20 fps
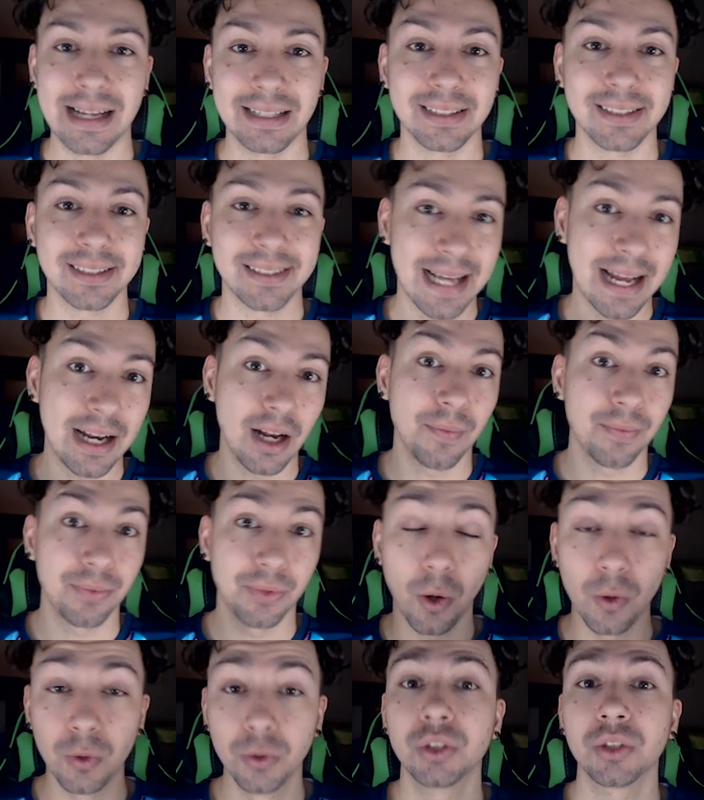and Salah.
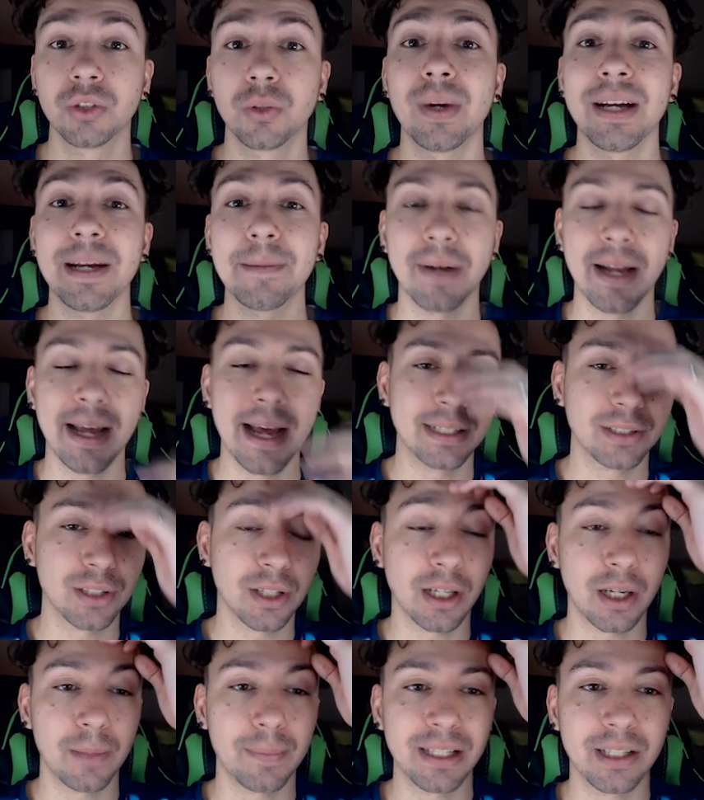Those three
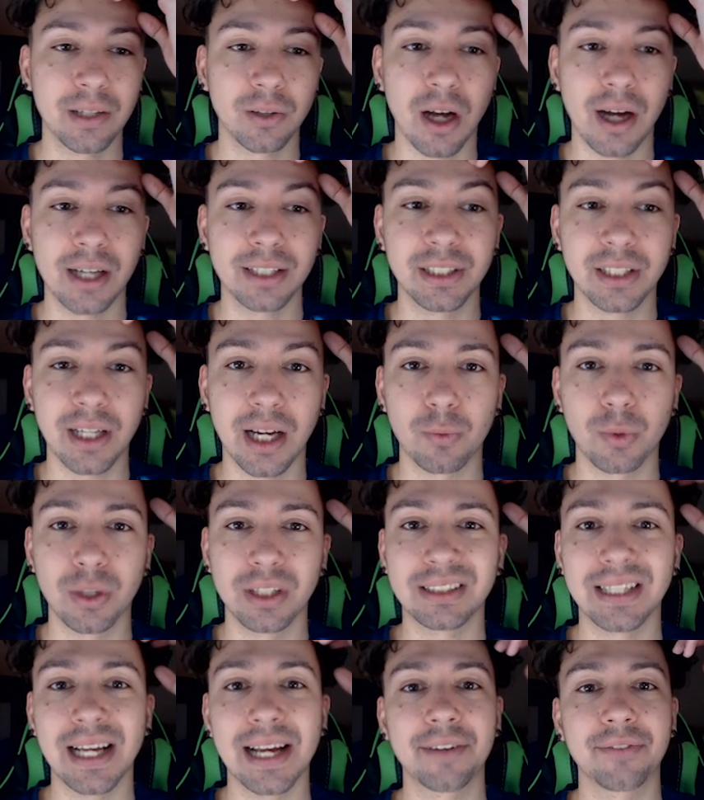players are going to be the guys you kind of
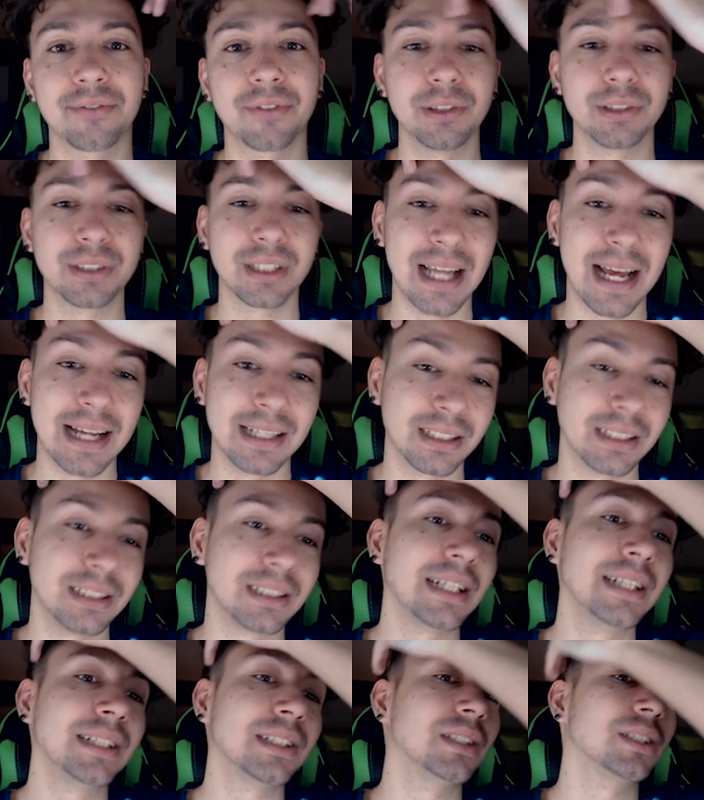want to take through to the end of
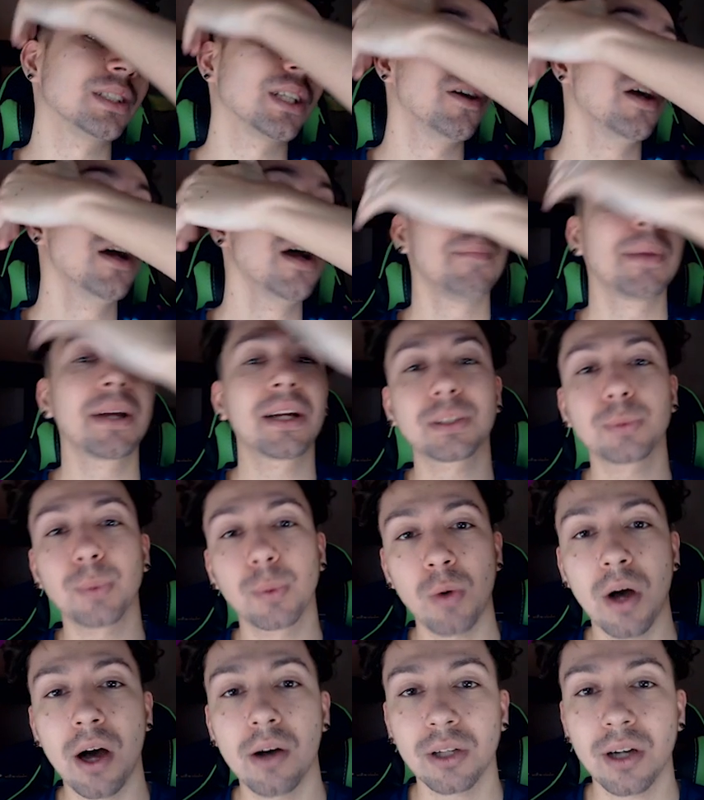the season. So because
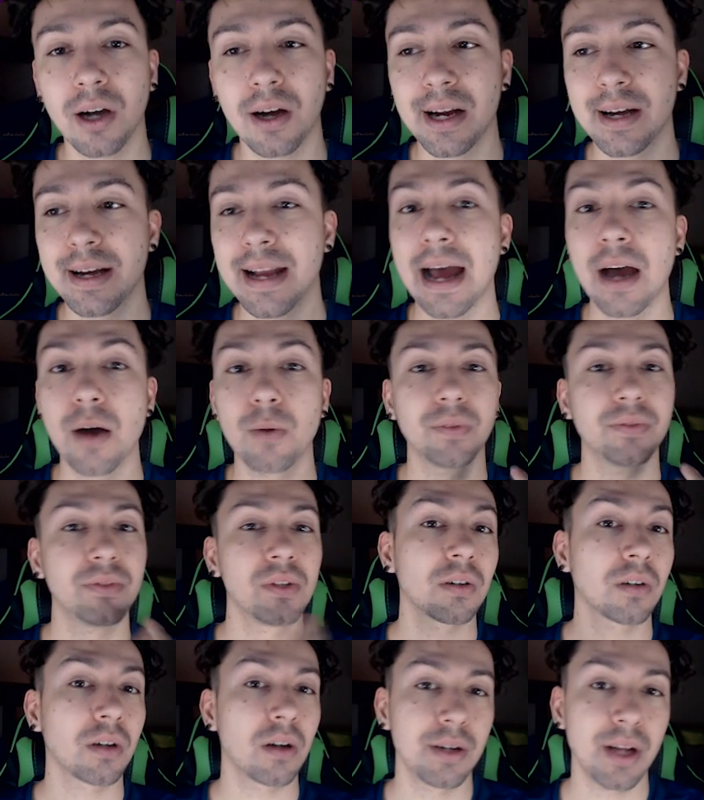we're wildcarding now,
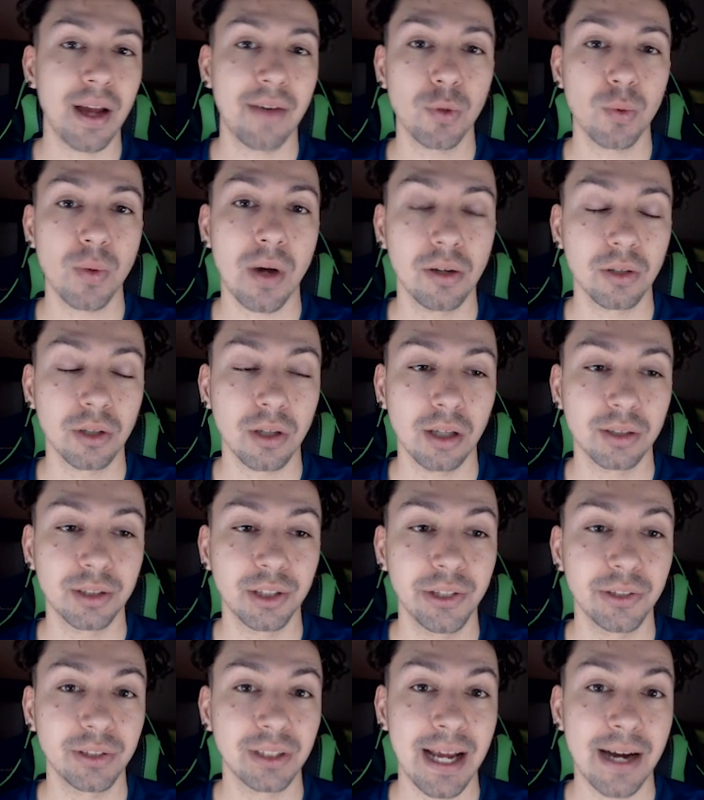we've not got another wildcard
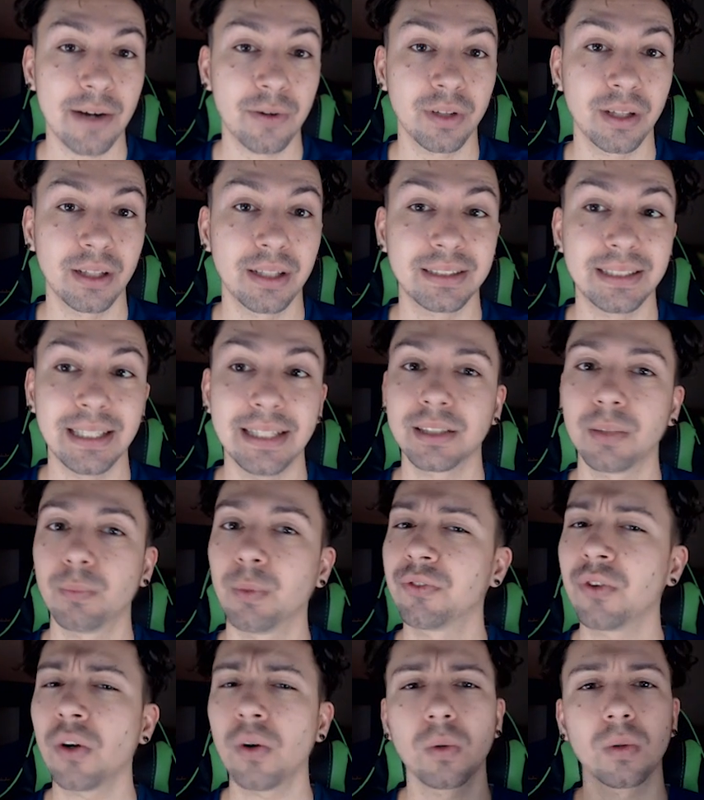to use later on in the
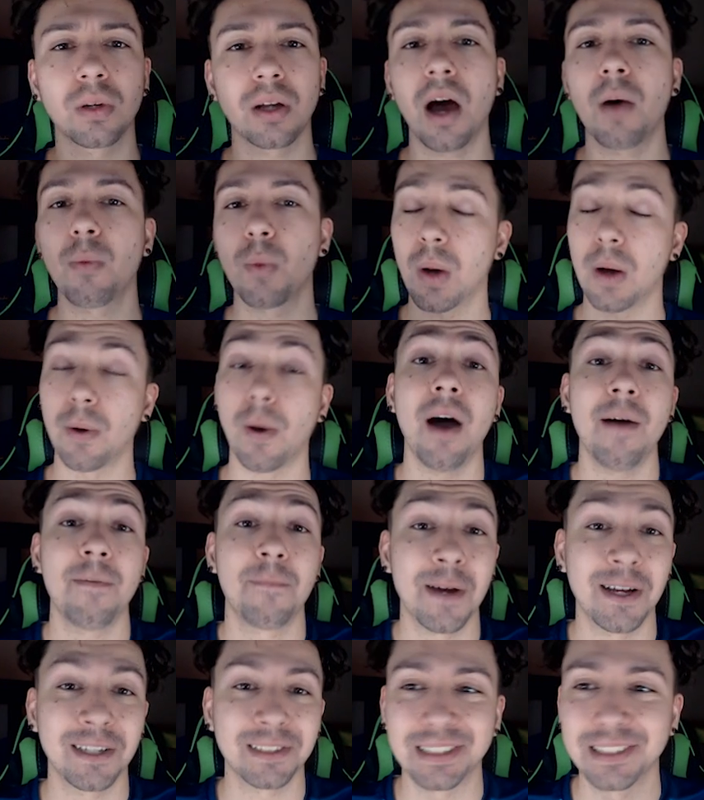season. We've got all, well,
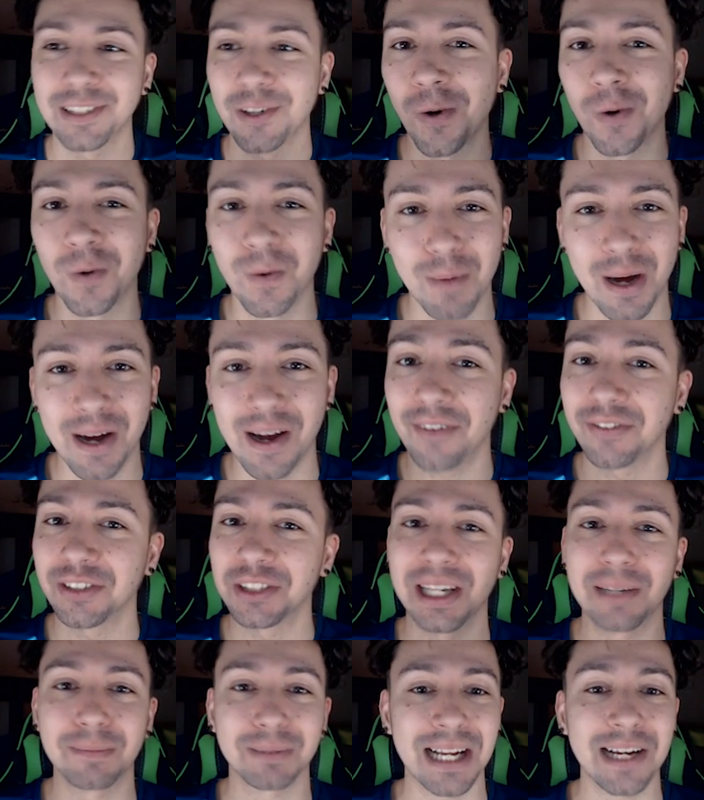I've personally got all of my
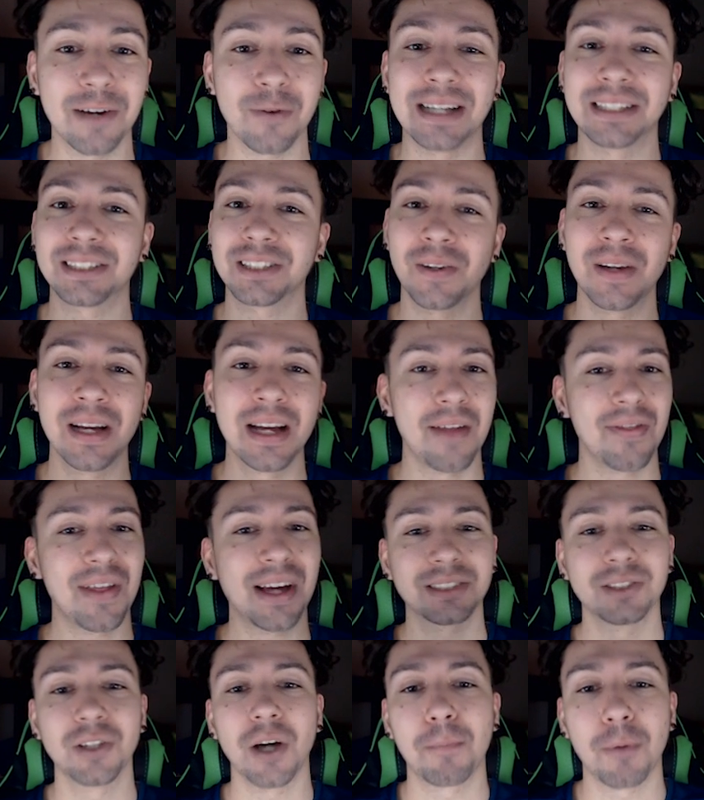other chips anyway, so
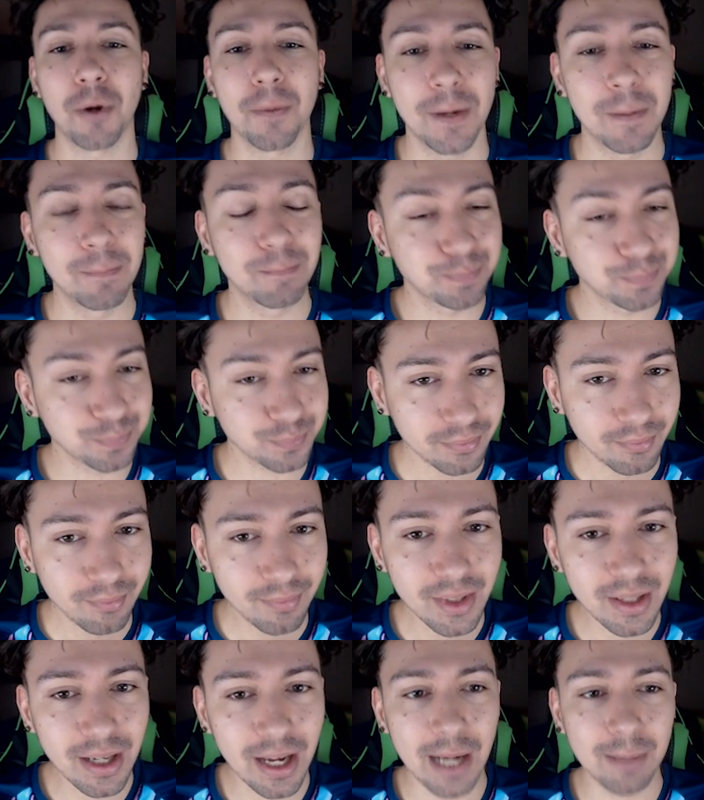that's not a problem.
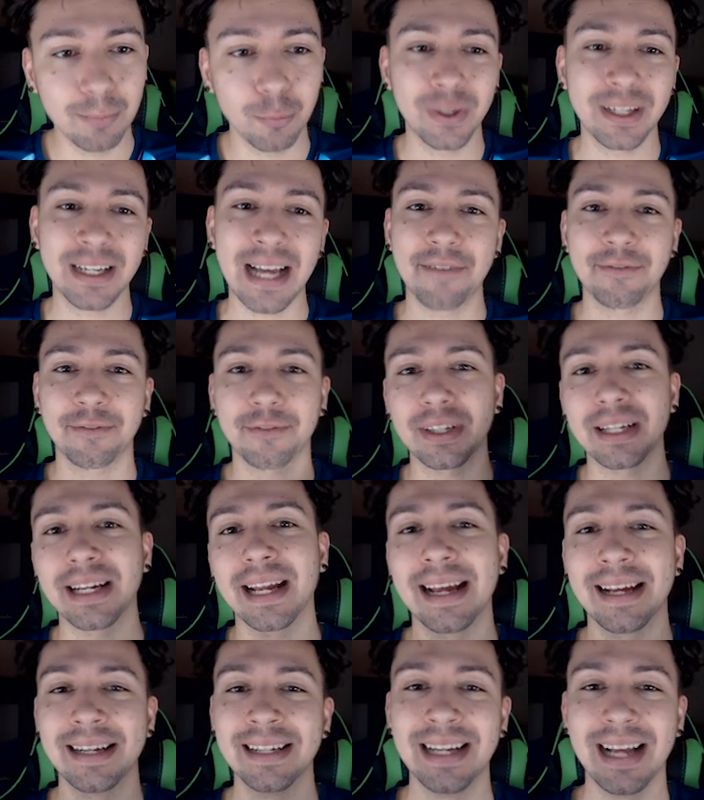And we can
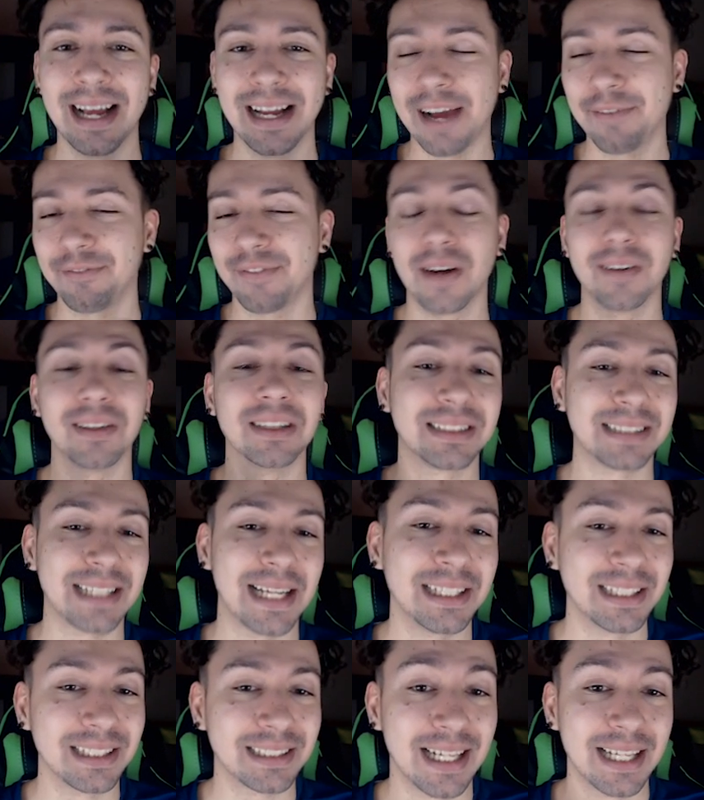free hit at various
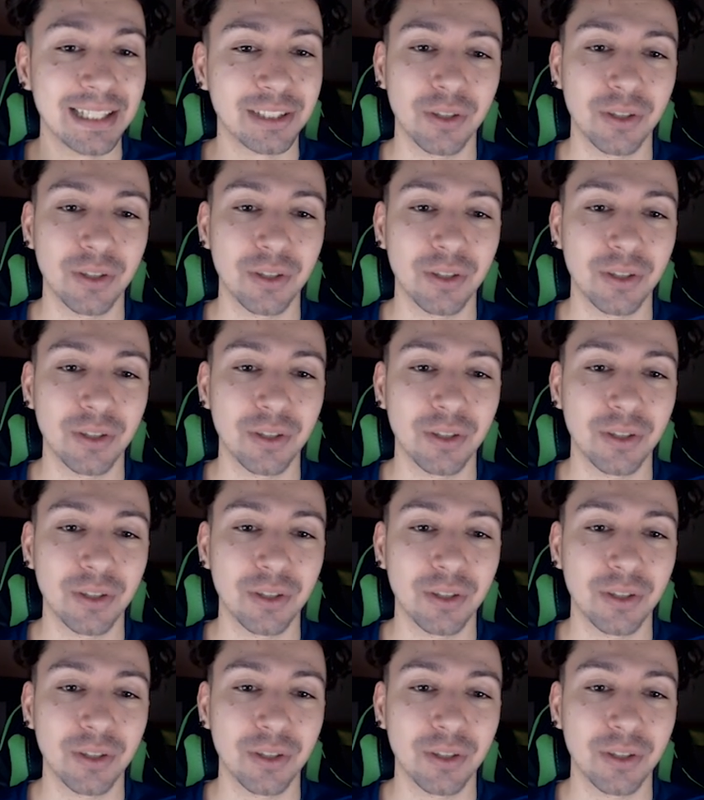stages